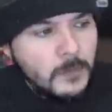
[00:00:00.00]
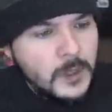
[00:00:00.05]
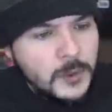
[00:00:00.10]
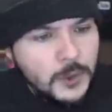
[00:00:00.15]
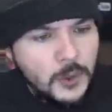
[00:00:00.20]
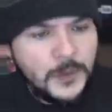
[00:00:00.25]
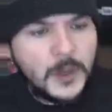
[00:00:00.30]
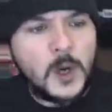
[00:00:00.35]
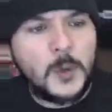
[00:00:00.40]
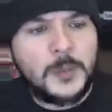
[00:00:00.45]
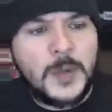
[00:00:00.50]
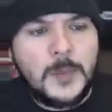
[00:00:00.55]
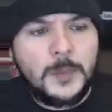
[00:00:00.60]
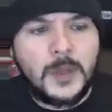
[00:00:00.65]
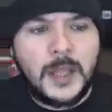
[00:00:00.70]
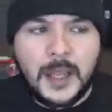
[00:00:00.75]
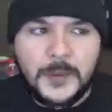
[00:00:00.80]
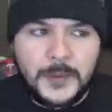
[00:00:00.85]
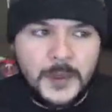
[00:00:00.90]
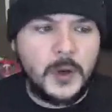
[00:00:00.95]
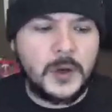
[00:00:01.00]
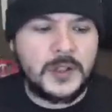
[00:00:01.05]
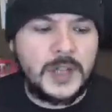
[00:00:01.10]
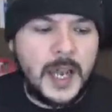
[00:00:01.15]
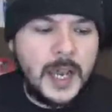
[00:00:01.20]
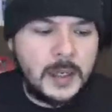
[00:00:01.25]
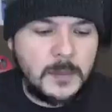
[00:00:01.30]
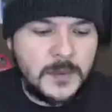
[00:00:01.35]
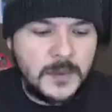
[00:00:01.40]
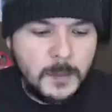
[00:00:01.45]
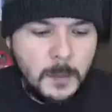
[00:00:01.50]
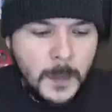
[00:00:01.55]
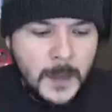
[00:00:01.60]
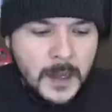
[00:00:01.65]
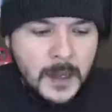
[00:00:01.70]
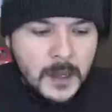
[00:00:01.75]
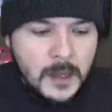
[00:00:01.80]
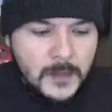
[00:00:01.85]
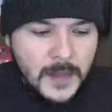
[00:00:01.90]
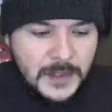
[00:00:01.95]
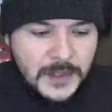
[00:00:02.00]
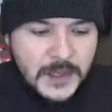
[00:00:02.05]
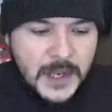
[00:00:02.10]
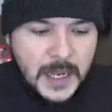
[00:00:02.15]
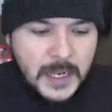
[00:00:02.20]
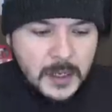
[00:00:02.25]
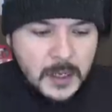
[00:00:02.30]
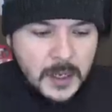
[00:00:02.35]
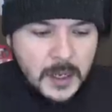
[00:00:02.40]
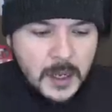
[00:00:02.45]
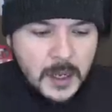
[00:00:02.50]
So there are people like at the New York Times that say,